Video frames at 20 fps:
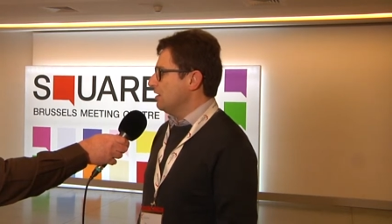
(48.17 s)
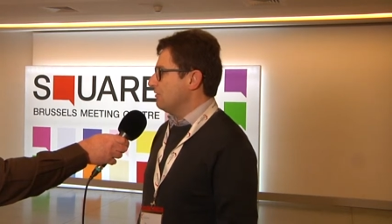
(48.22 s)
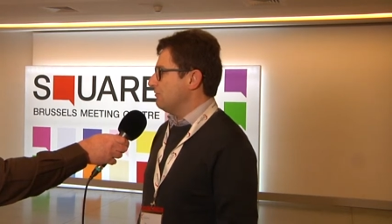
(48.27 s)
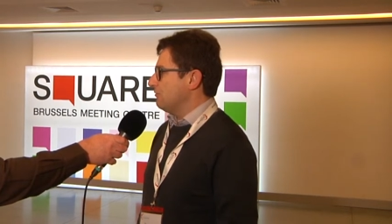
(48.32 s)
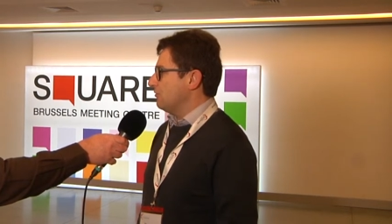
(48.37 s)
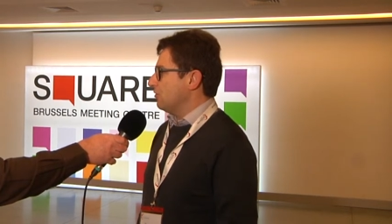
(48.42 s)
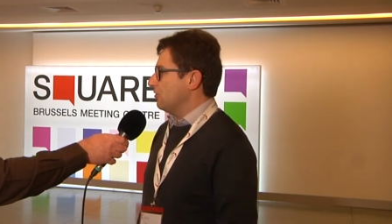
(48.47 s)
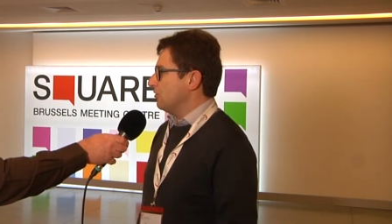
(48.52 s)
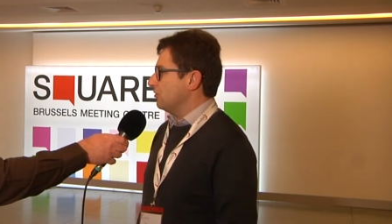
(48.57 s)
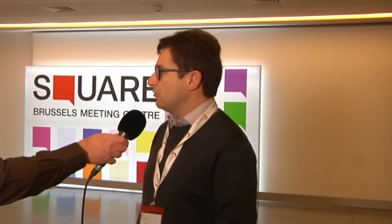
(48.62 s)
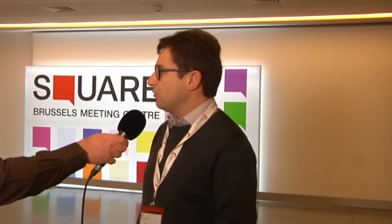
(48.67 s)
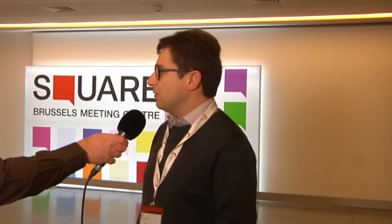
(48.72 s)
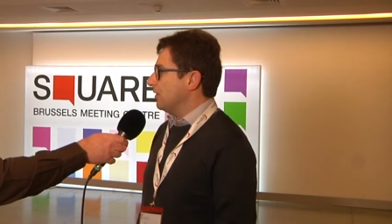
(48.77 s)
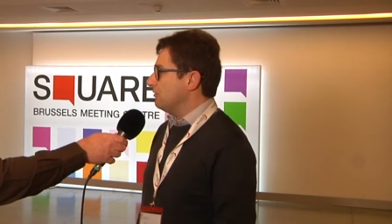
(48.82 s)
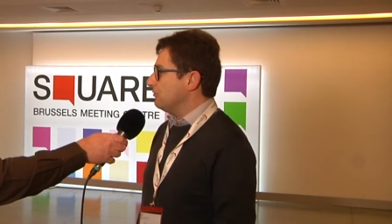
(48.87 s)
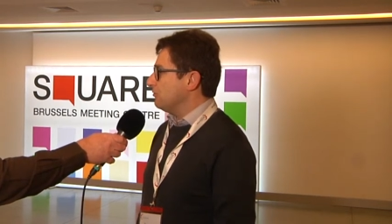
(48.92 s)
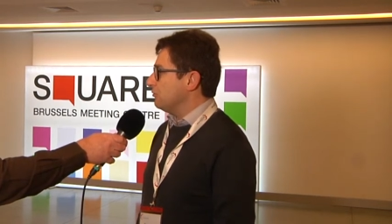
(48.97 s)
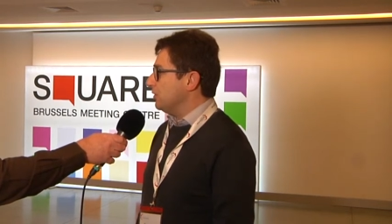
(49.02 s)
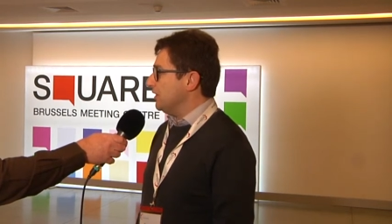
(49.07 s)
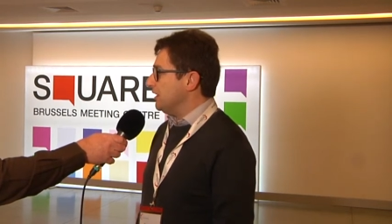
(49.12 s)
for
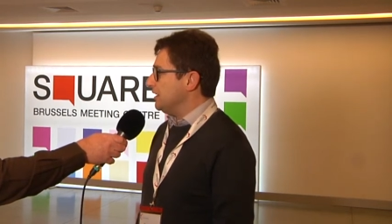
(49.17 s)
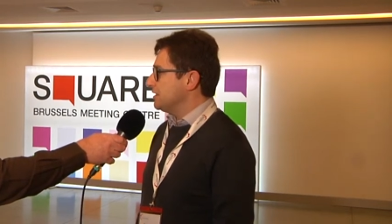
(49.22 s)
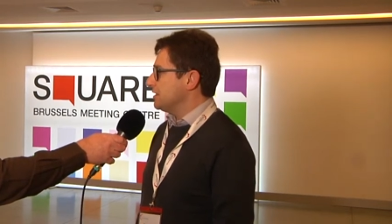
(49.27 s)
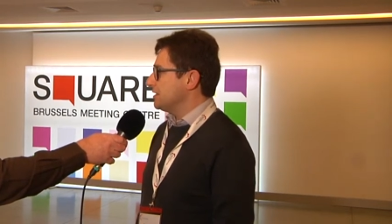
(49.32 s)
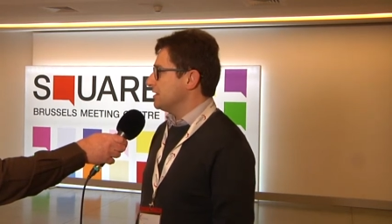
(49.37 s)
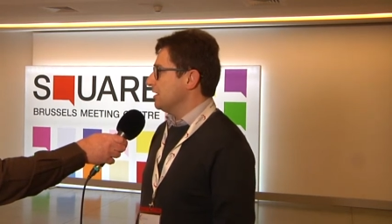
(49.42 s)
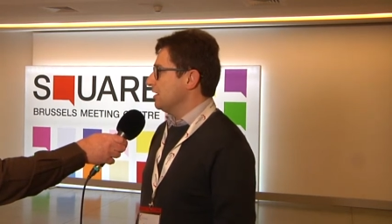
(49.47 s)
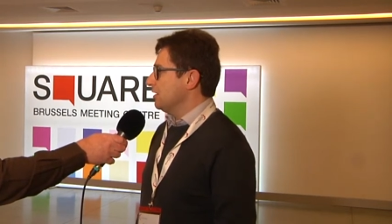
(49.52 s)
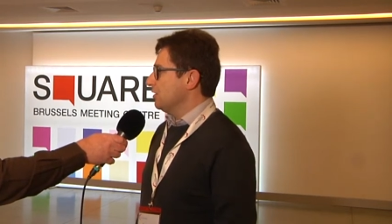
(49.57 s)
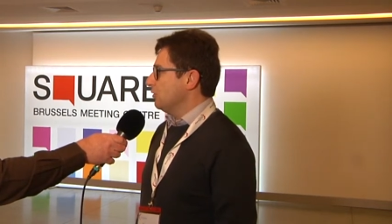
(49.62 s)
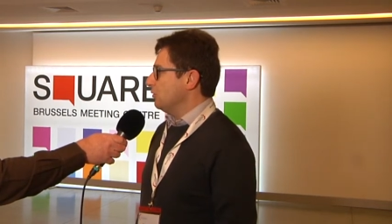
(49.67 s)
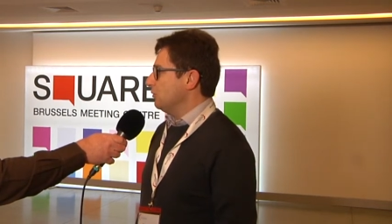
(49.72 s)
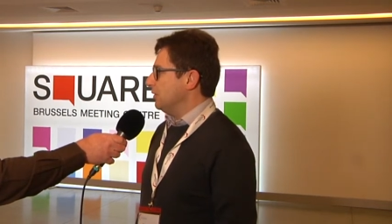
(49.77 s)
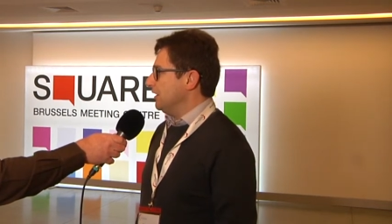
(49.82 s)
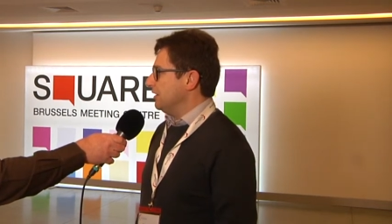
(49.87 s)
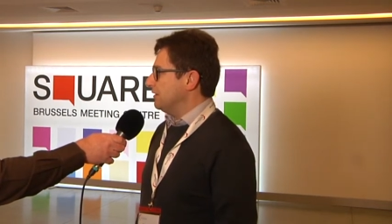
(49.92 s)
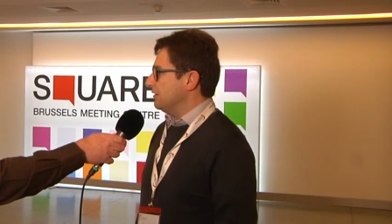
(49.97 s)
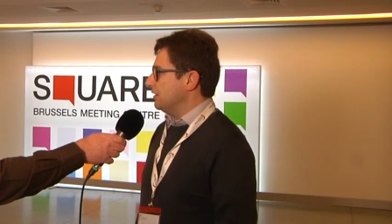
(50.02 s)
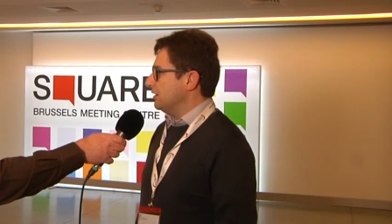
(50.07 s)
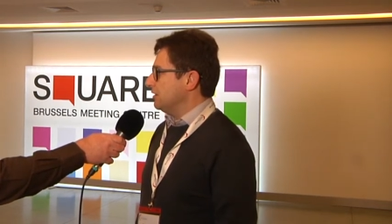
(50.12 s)
twelve weeks
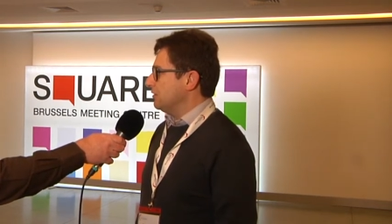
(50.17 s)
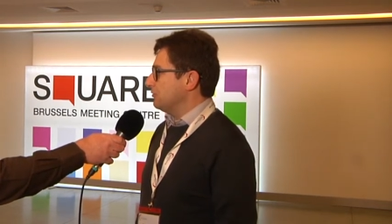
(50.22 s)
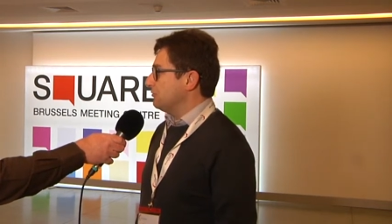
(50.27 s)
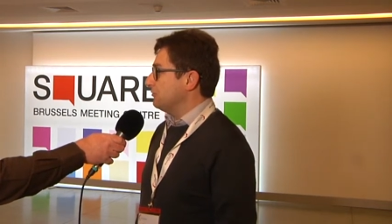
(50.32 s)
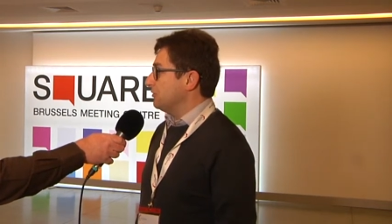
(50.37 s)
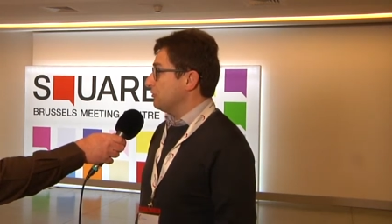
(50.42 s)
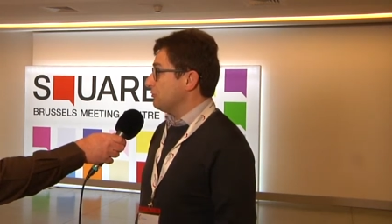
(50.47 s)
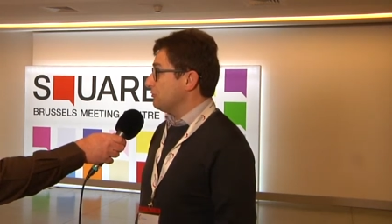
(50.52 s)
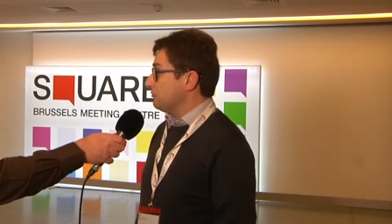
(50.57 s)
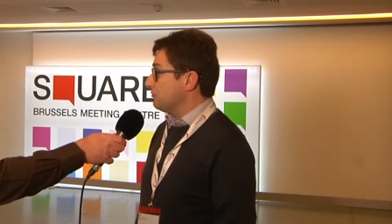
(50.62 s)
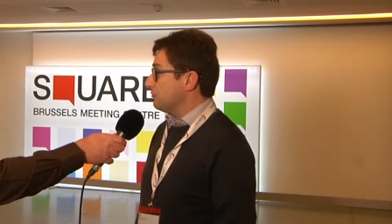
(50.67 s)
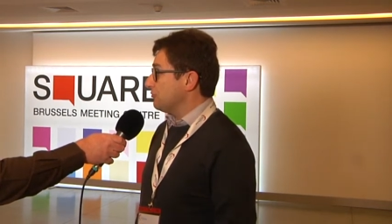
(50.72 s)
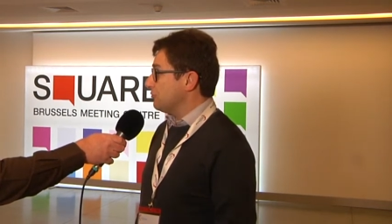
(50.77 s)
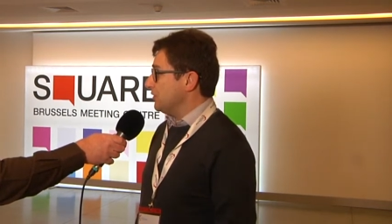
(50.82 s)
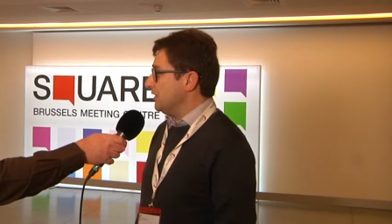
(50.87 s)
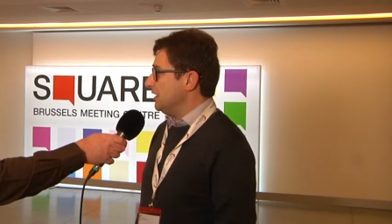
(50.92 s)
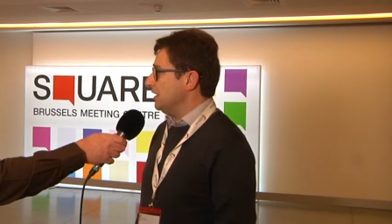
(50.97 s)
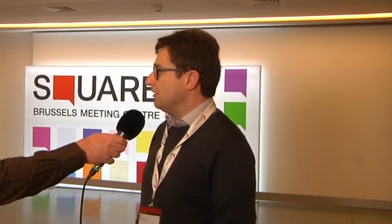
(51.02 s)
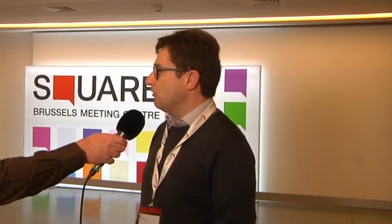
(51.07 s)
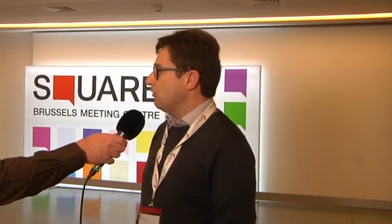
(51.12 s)
with
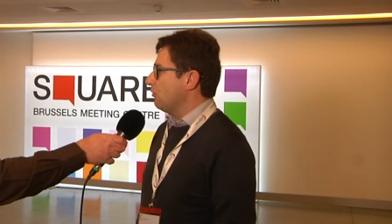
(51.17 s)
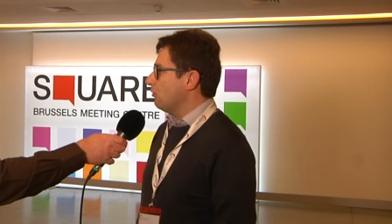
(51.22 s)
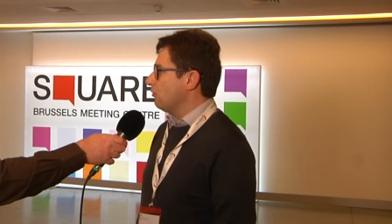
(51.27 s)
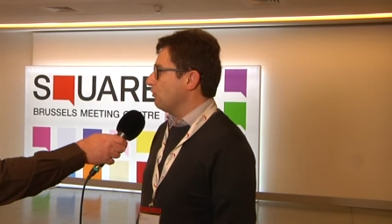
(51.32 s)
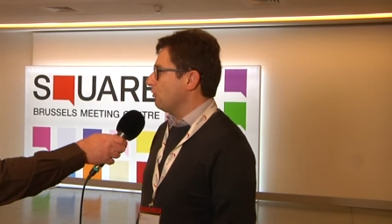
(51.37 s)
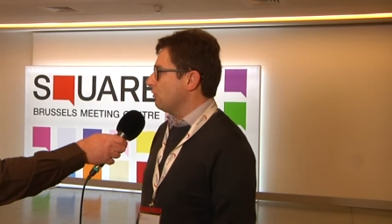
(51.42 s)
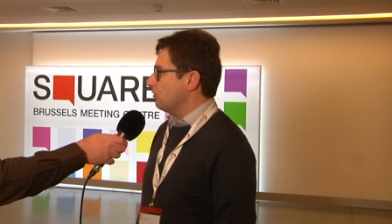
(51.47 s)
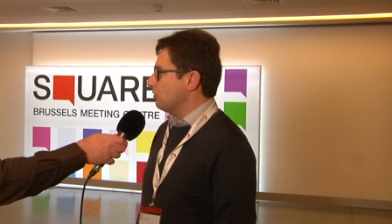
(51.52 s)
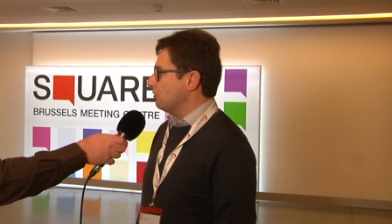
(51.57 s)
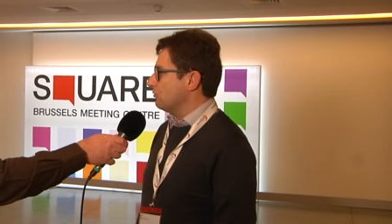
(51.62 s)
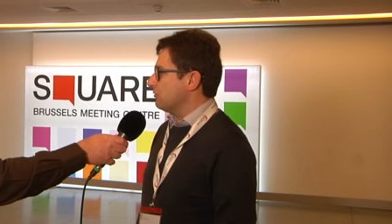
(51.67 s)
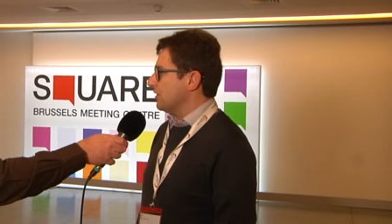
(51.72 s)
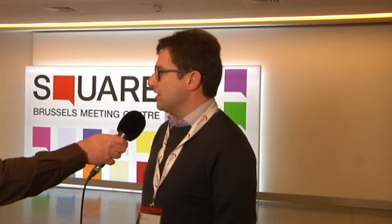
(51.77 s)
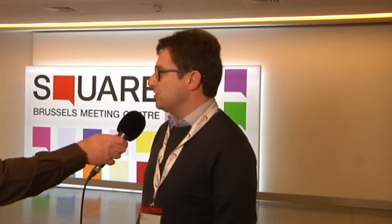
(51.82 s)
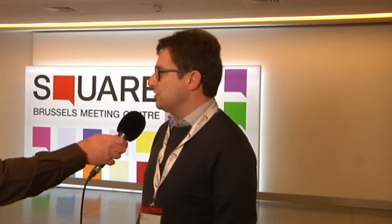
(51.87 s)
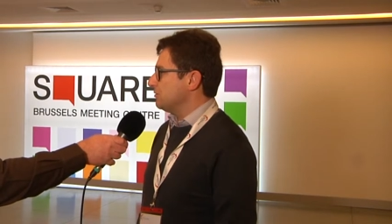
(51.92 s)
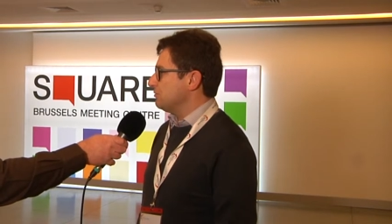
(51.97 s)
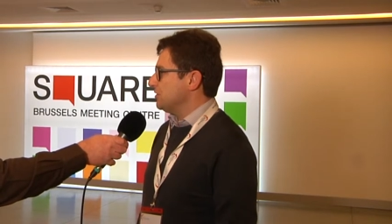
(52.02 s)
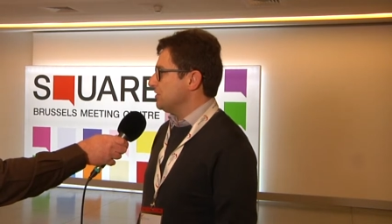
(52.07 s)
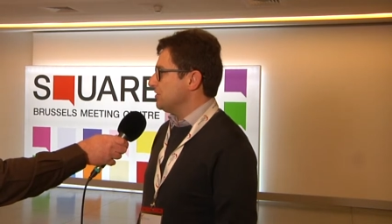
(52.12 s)
interferon-free all-oral
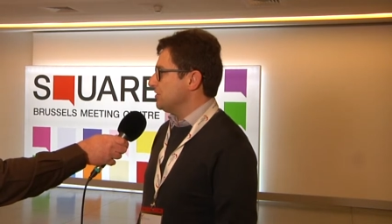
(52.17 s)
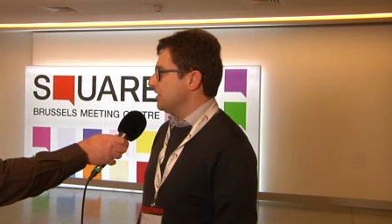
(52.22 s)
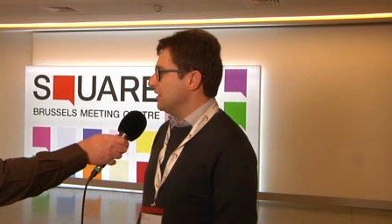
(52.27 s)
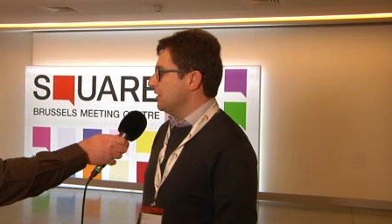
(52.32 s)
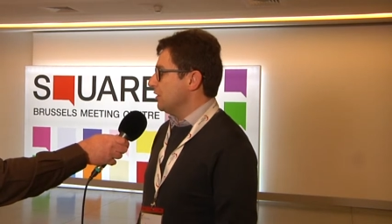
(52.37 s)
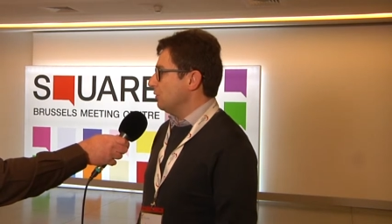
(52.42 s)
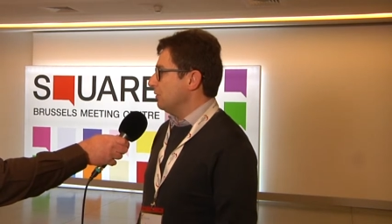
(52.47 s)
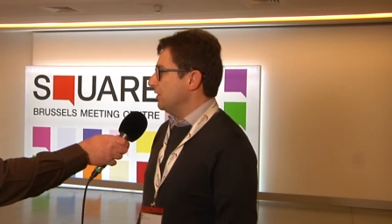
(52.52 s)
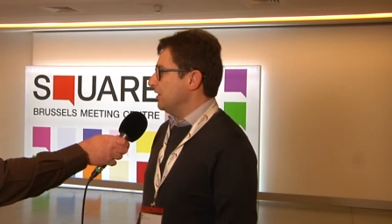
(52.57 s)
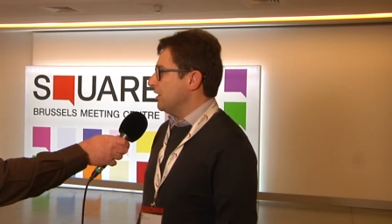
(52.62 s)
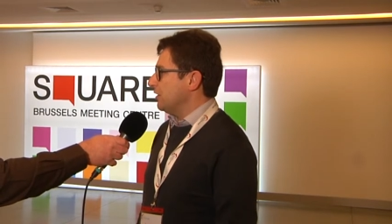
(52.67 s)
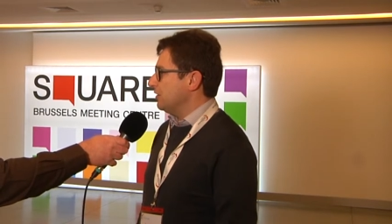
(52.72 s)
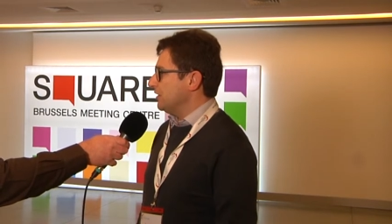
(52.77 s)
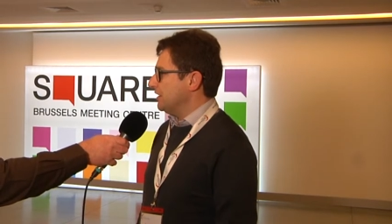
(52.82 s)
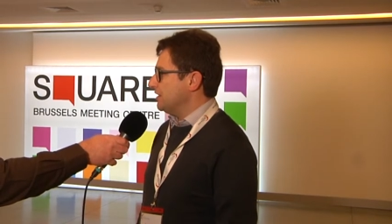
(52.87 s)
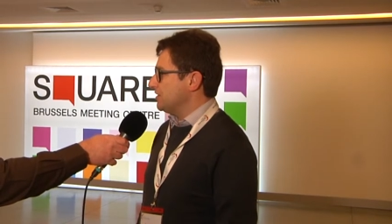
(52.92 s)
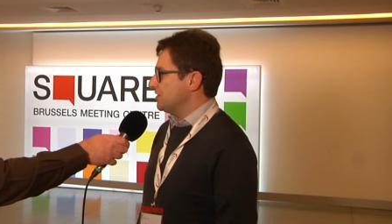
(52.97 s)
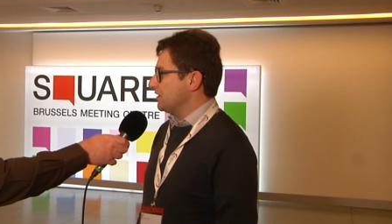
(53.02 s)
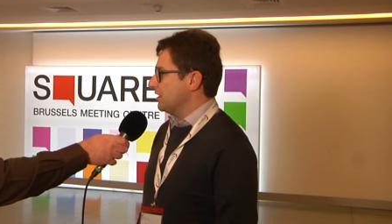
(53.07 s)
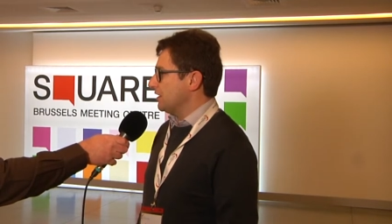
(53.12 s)
regimens without
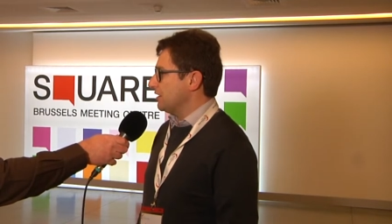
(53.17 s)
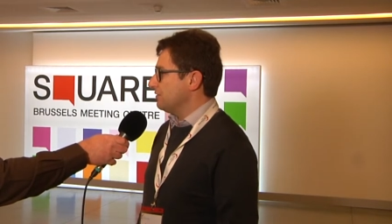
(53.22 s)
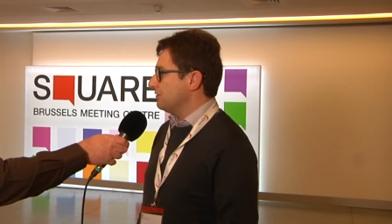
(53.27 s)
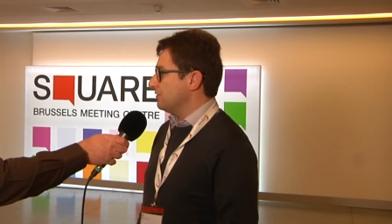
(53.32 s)
any side